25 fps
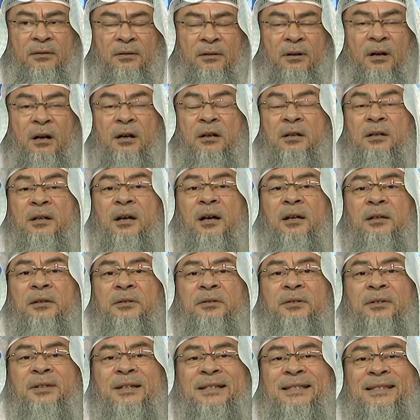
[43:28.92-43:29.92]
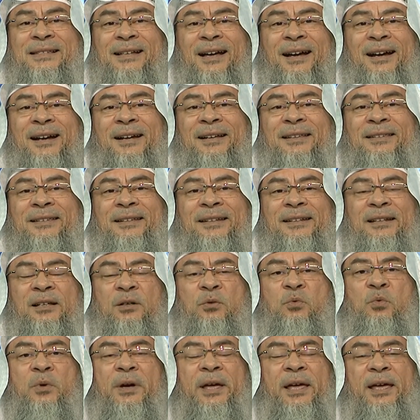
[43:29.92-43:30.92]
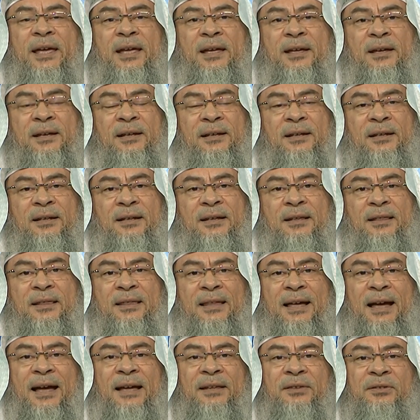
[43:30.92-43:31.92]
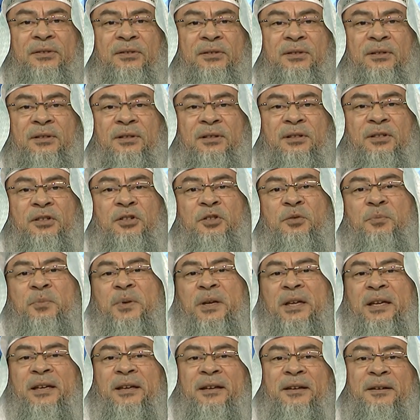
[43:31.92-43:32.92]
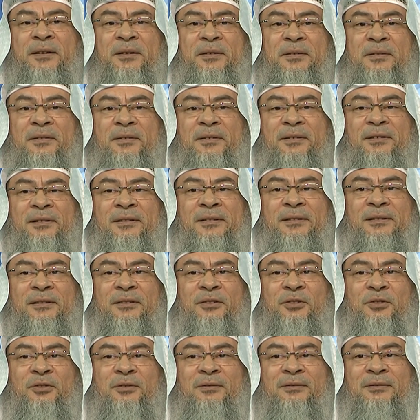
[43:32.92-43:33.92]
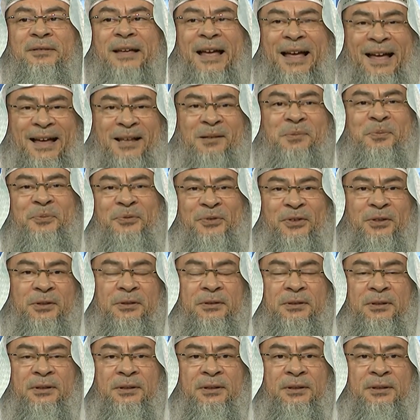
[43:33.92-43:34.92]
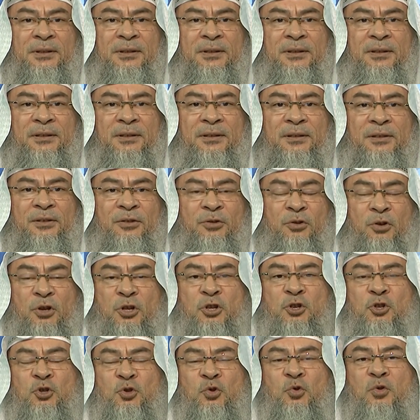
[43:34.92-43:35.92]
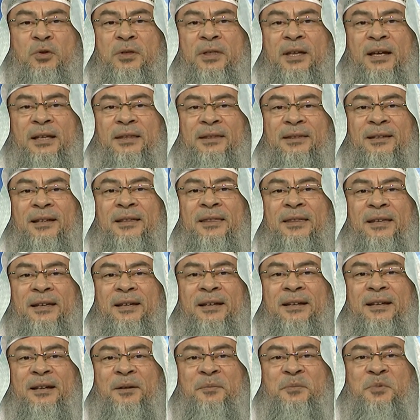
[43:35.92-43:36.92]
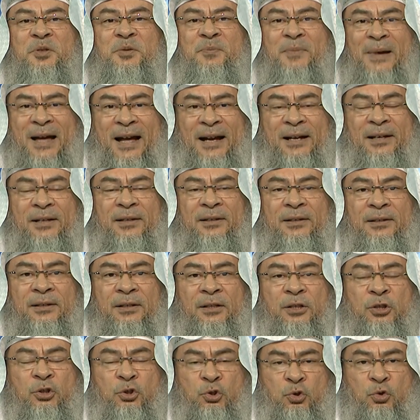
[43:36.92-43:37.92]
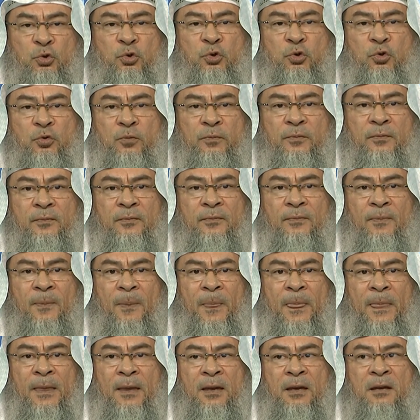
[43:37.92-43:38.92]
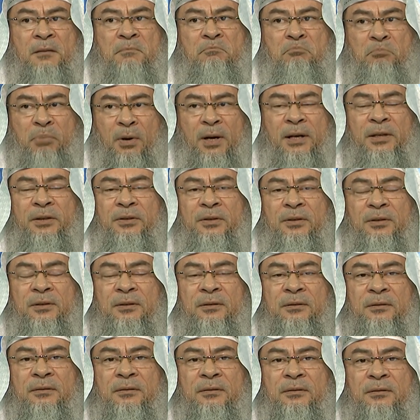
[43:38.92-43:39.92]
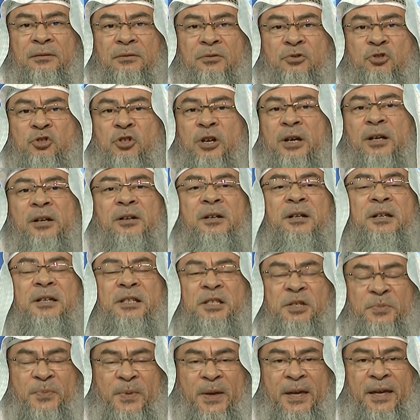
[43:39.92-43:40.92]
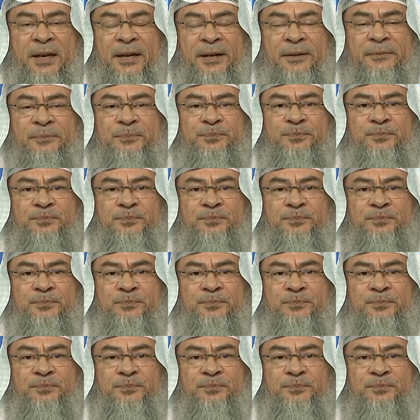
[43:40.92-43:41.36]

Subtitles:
are not designed in a way that could be helpful to ensure that nothing comes back to you. But generally speaking,